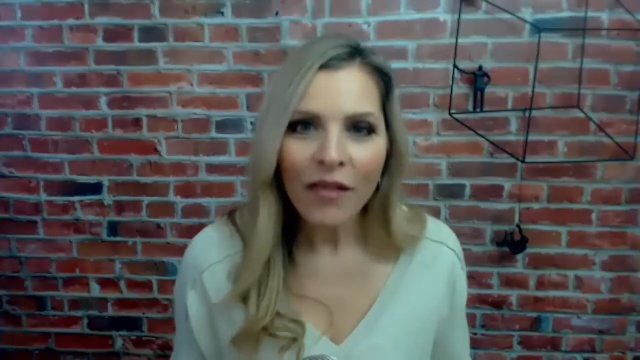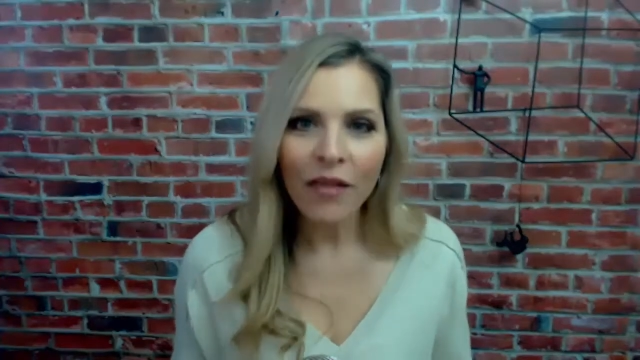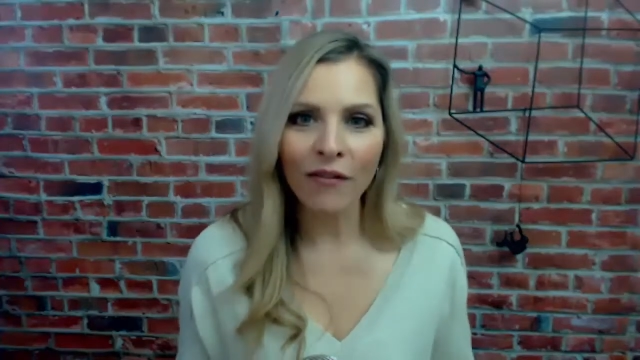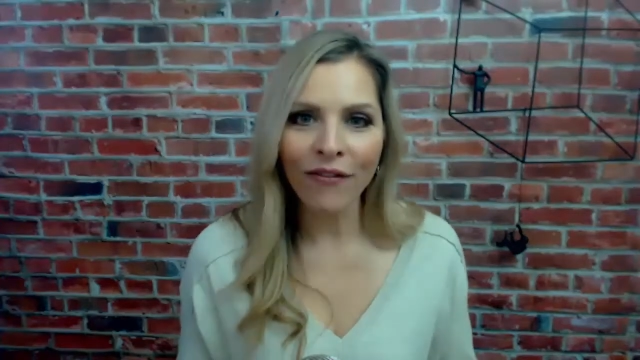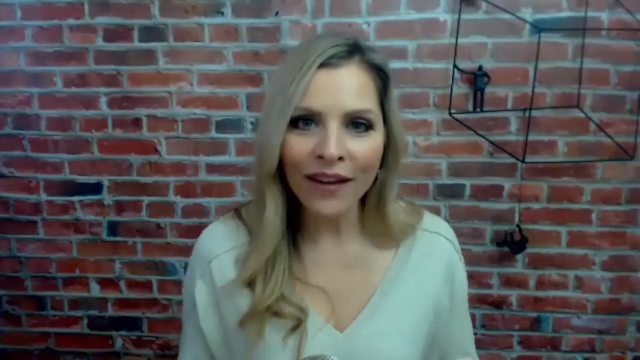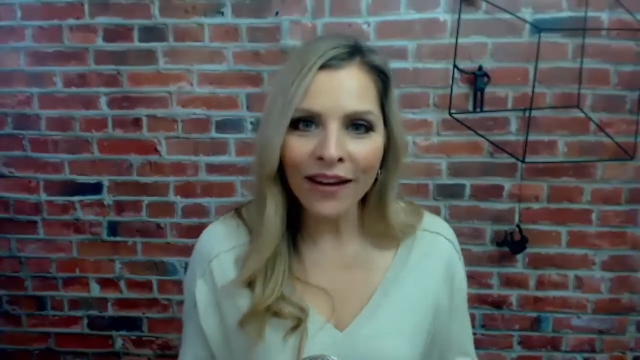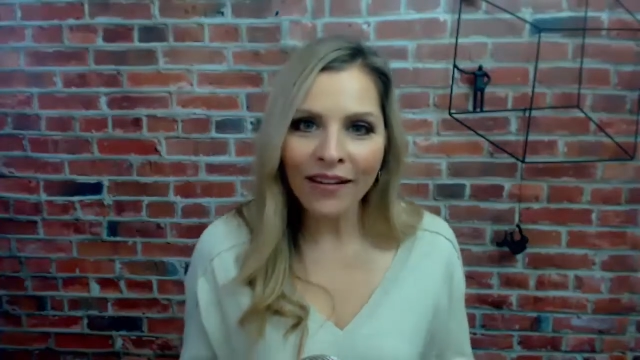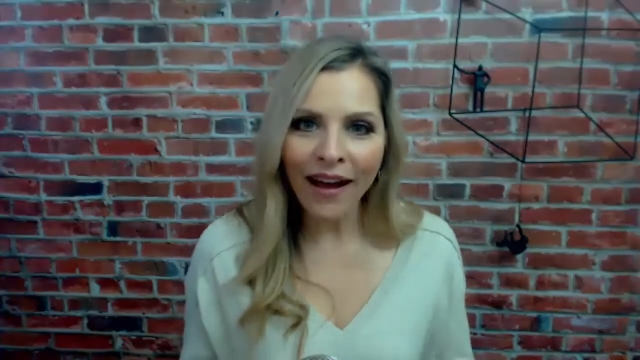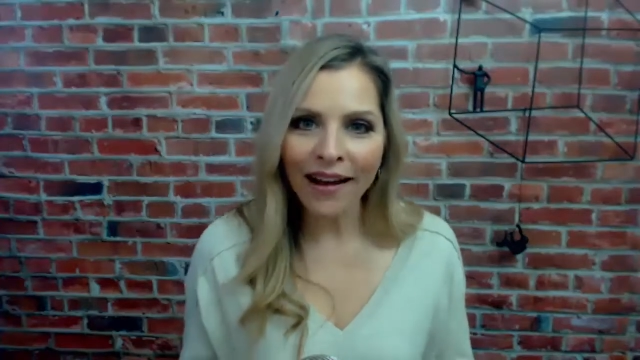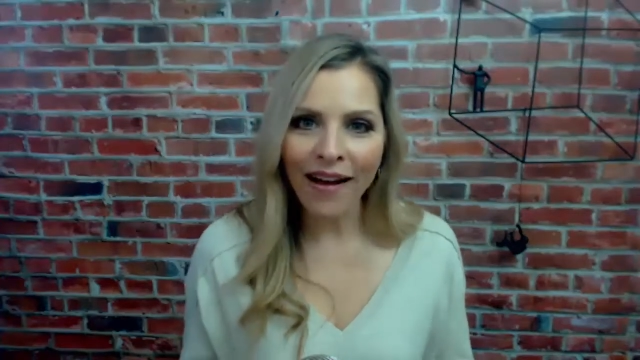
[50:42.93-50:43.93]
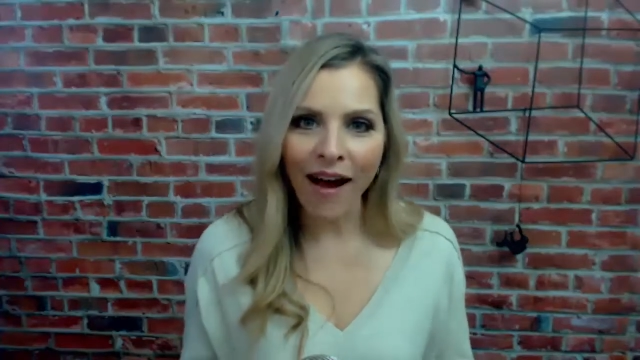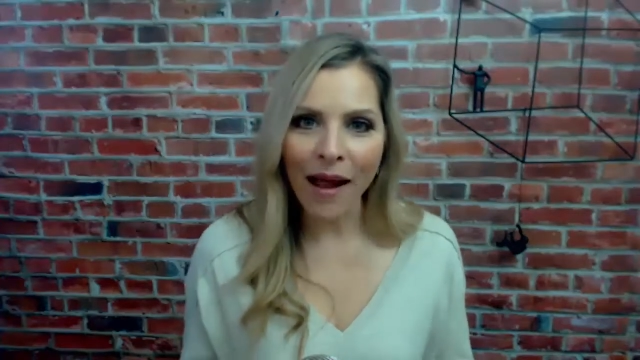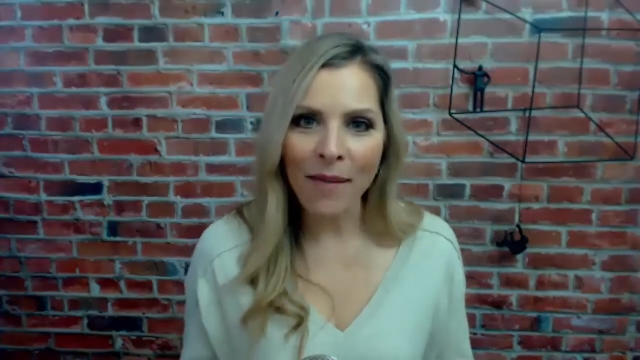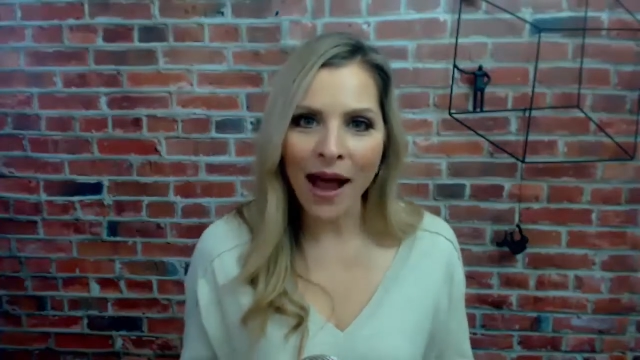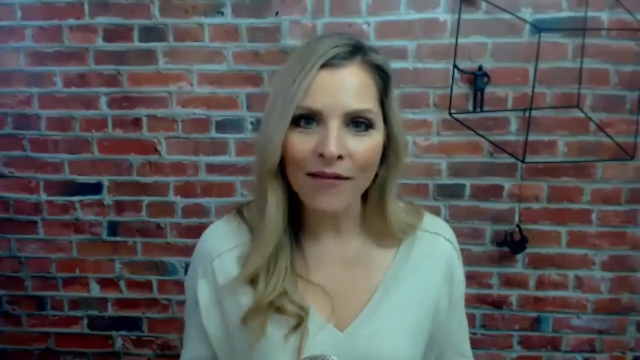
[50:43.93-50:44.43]
that feel like
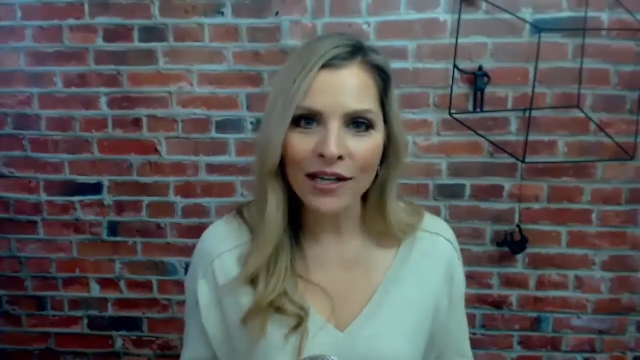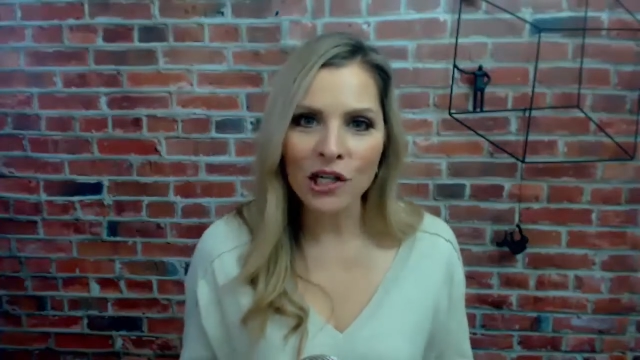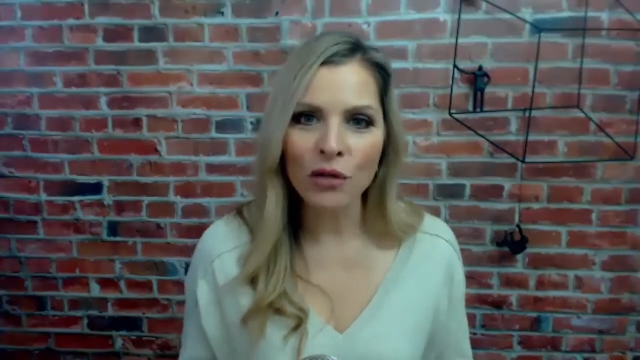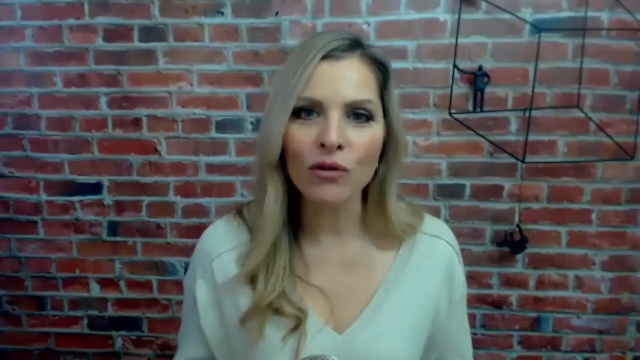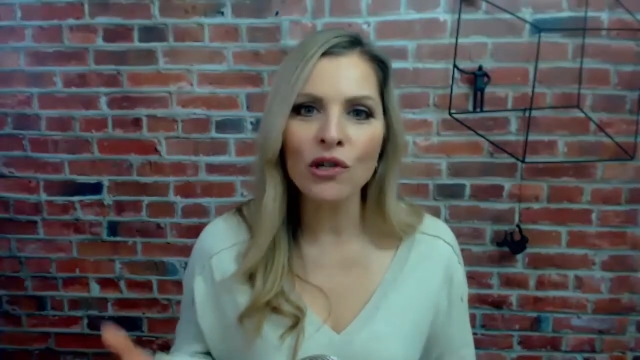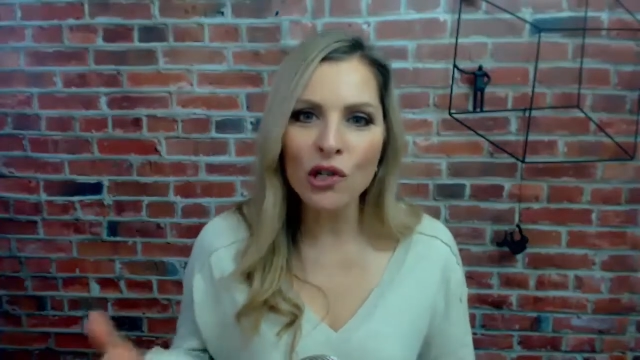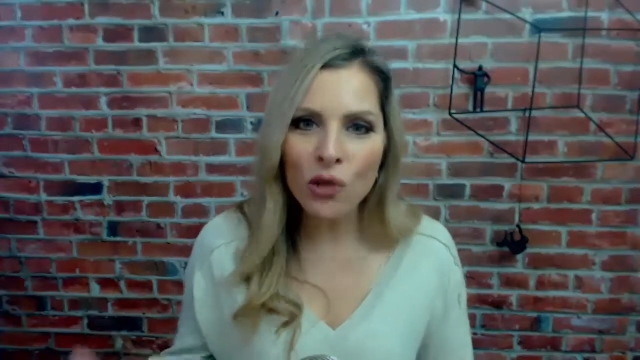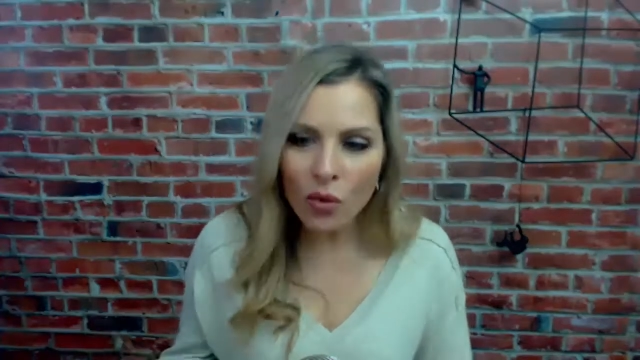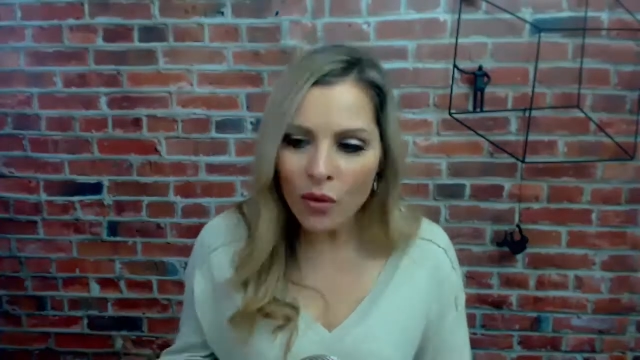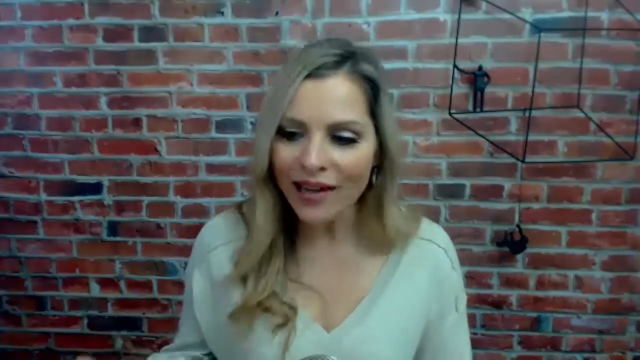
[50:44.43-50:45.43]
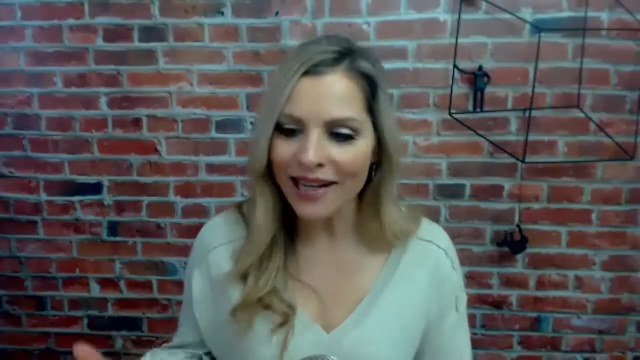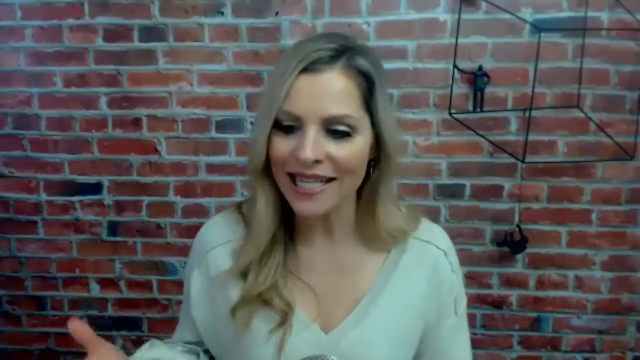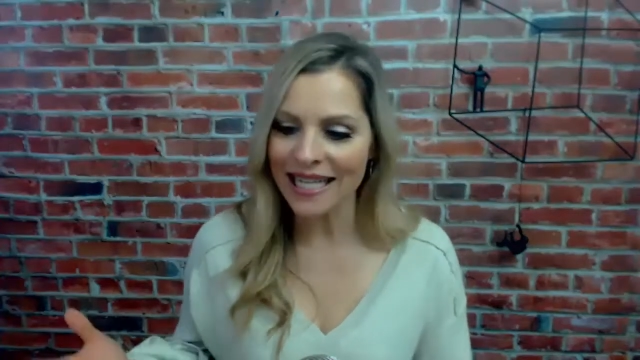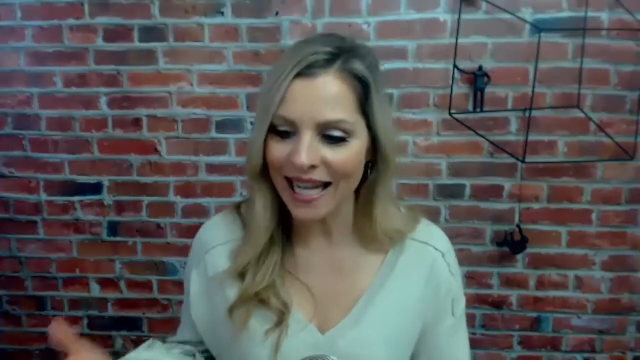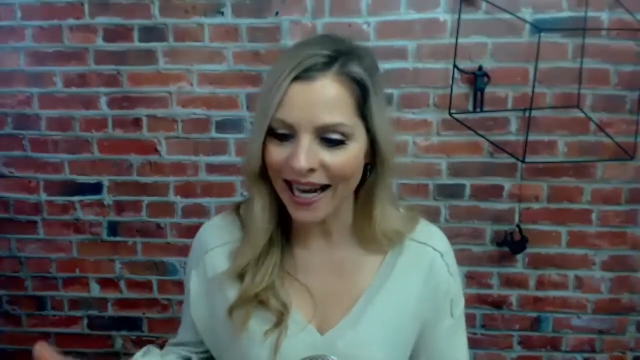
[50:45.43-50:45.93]
I'm having to do
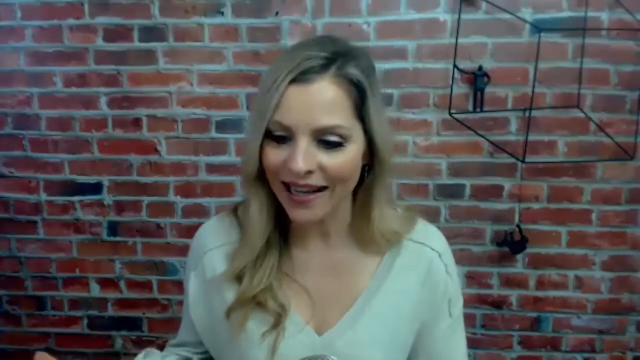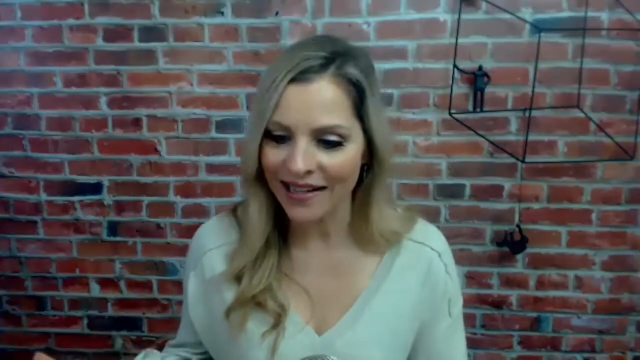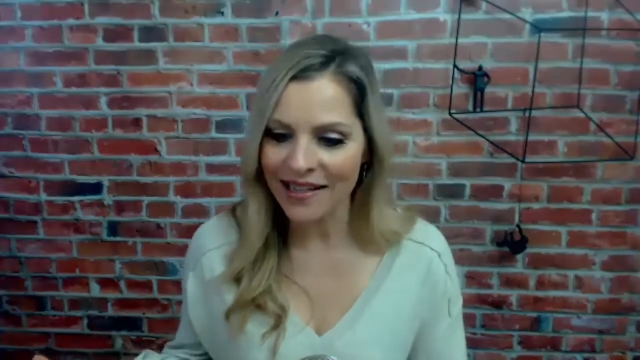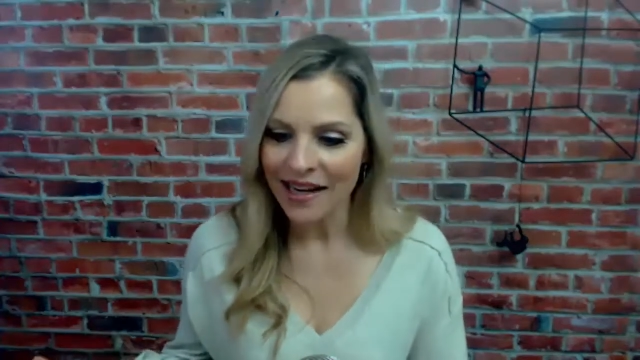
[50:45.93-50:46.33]
these things,